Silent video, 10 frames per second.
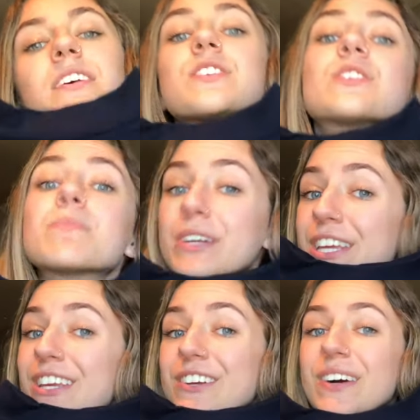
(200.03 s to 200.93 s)
Super
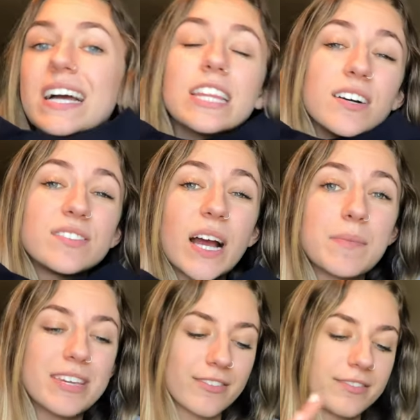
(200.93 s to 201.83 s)
cute. I love
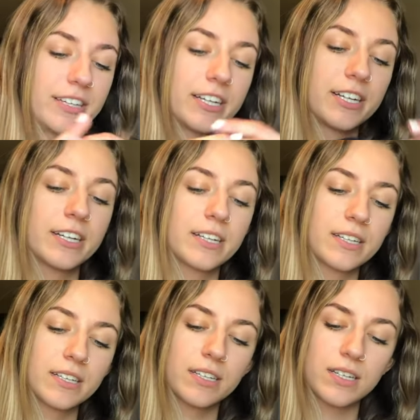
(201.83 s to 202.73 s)
Tommy Hilfiger.
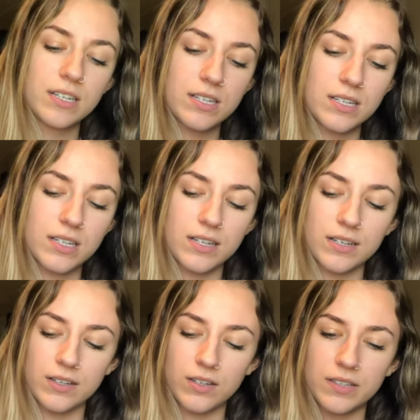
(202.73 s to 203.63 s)

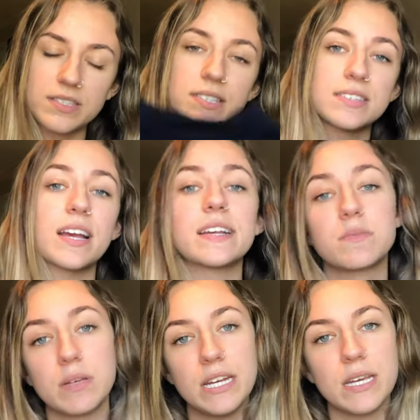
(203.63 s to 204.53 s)
This is a
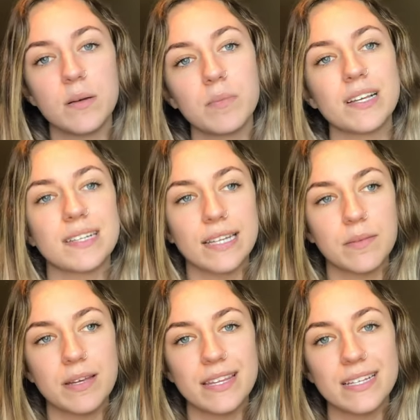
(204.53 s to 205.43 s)
size medium because I
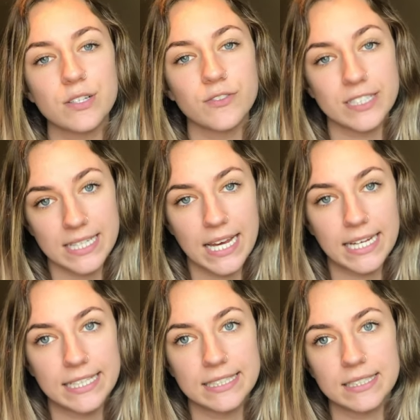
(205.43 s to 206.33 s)
like my things
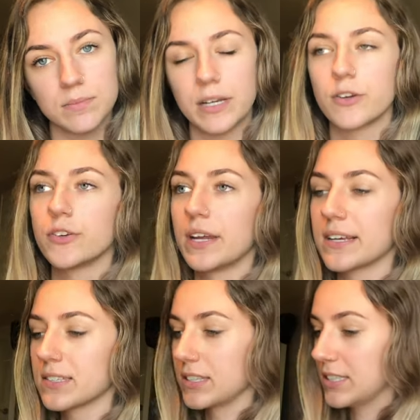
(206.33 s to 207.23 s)
oversized, my crew necks at